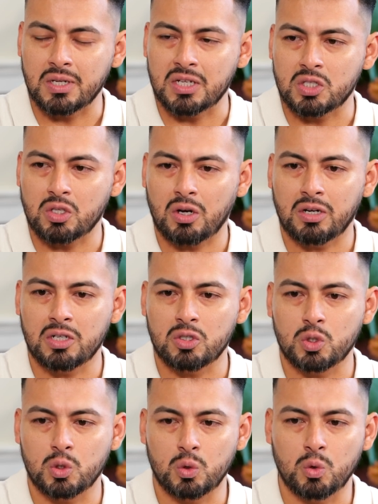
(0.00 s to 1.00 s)
I started
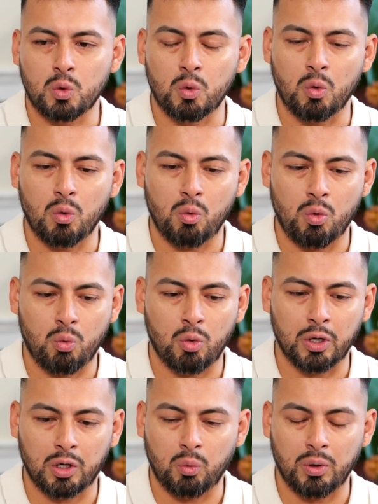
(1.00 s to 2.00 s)
to
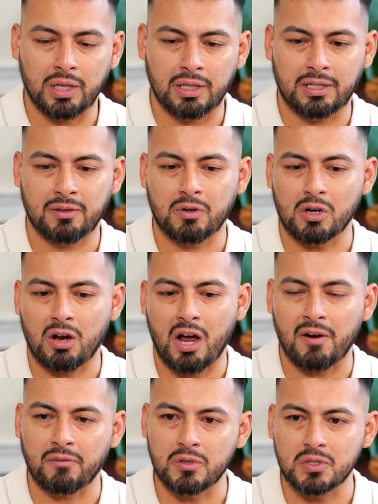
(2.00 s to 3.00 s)
work with different
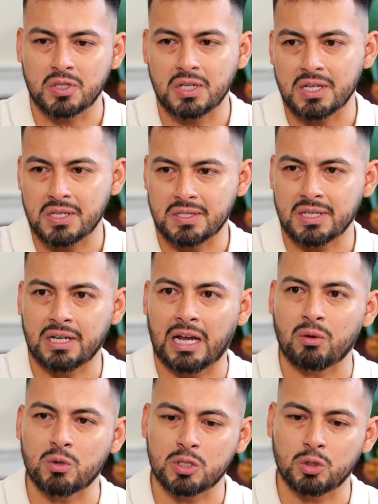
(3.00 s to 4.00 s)
conferences, and
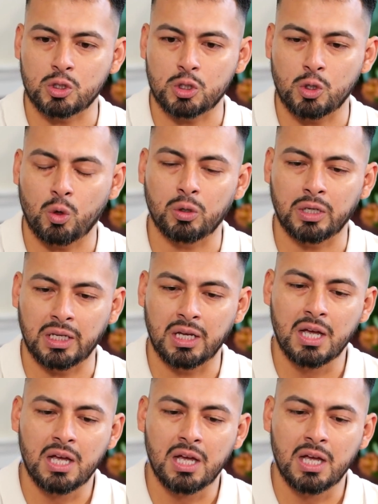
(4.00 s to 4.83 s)
I was slowly